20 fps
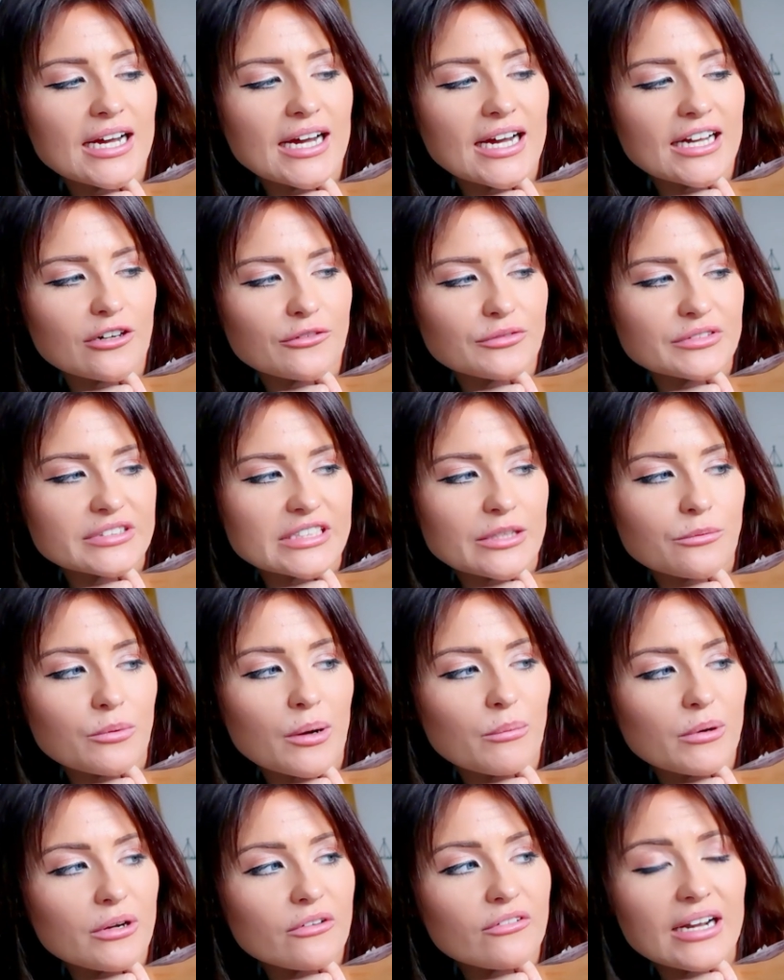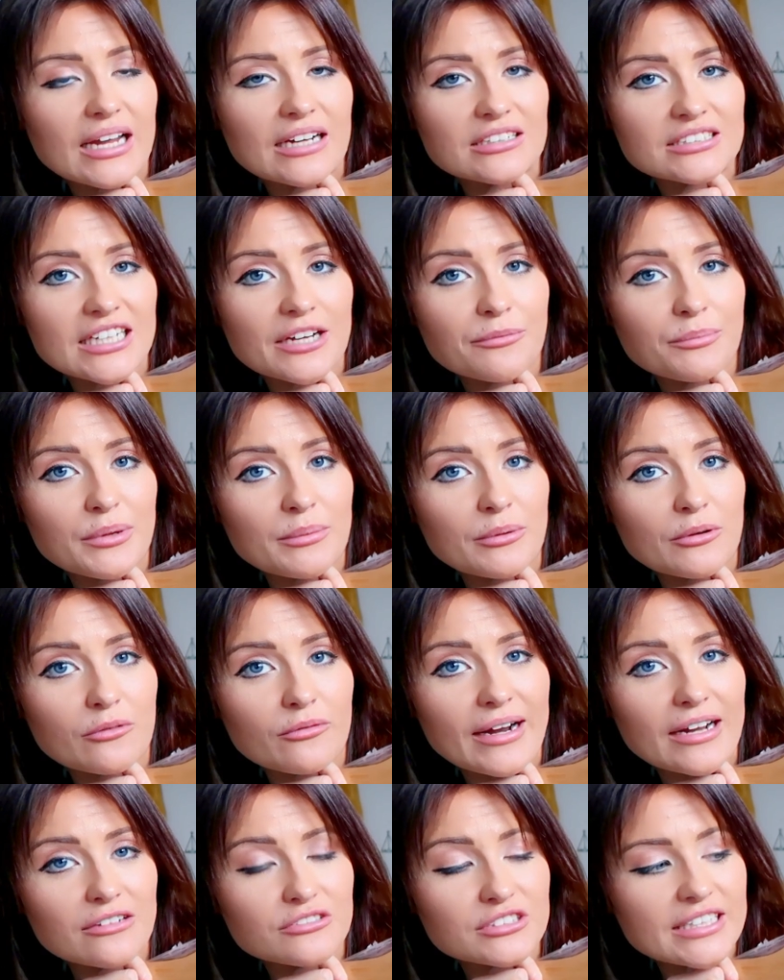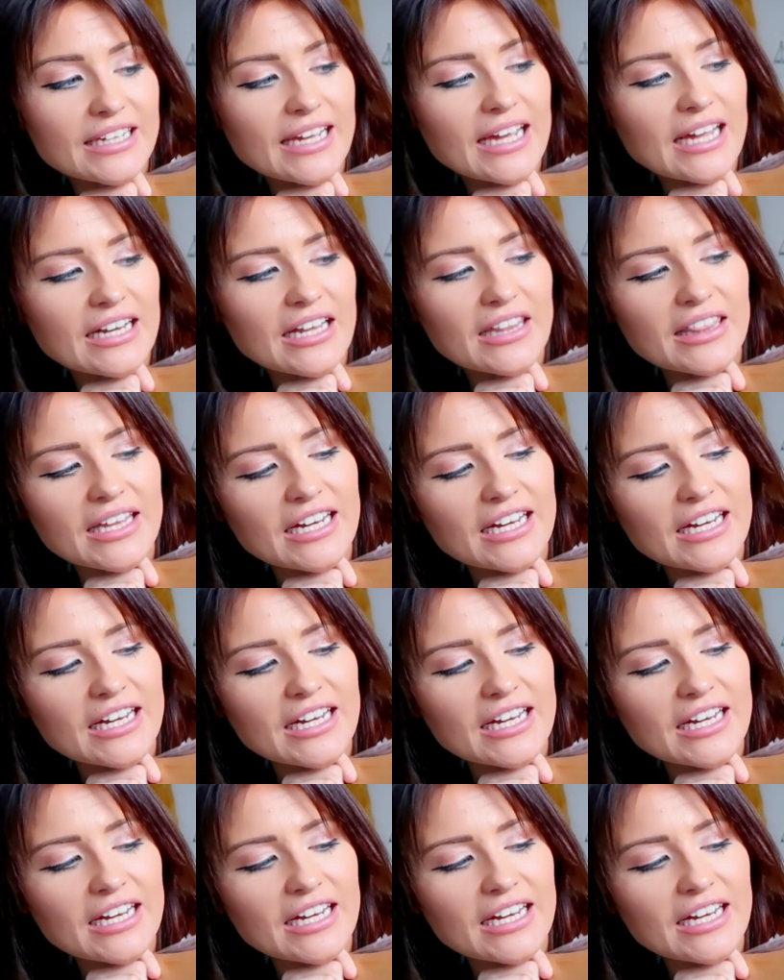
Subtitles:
And obviously when we're allowed to have people round again,